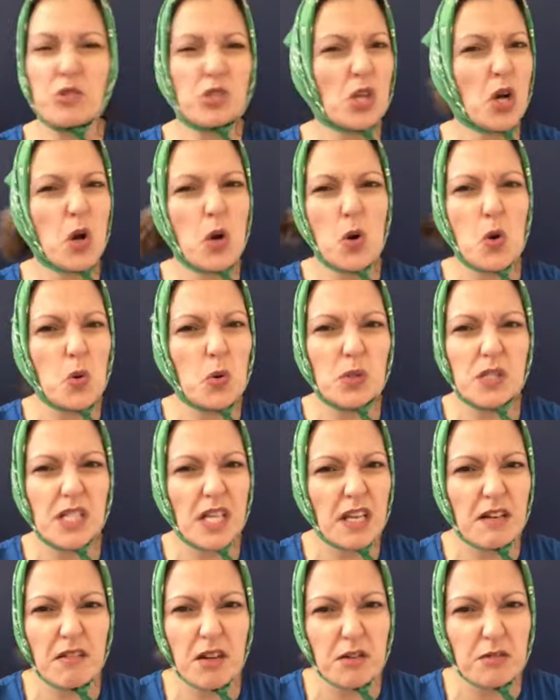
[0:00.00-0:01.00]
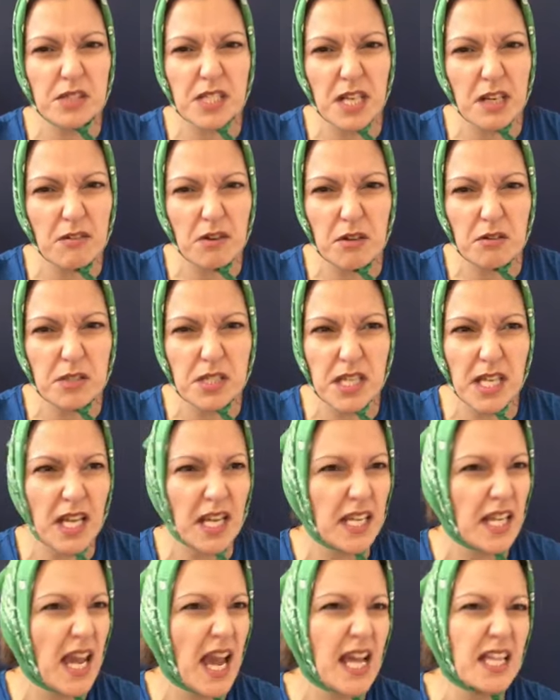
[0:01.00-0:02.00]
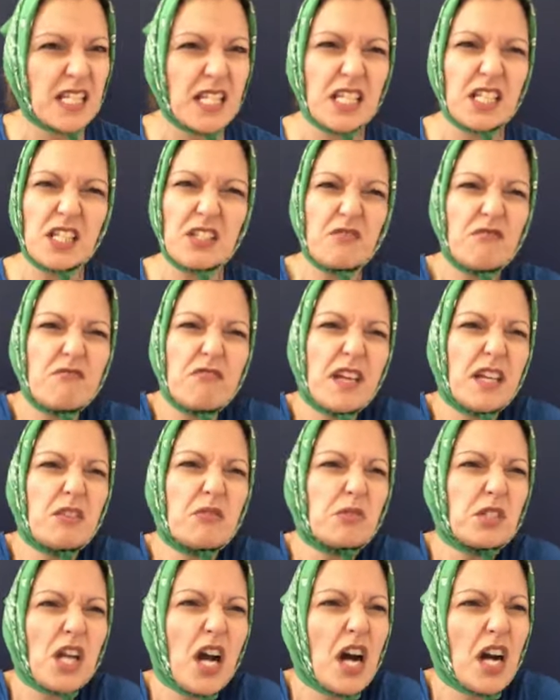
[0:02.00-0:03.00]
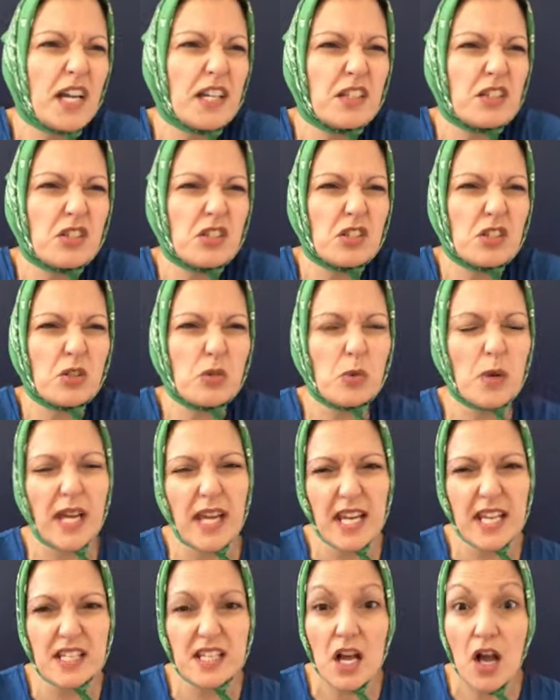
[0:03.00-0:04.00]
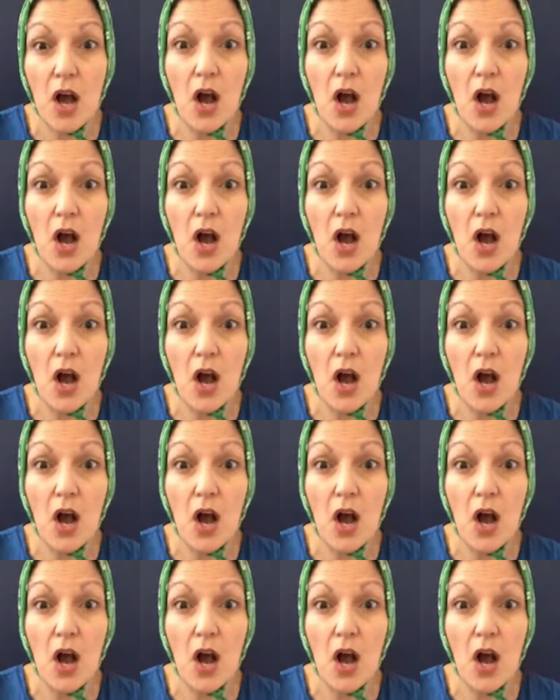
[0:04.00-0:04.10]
Oh, dear, oh, dear, oh, dear. Yes, it's a real tight squeeze.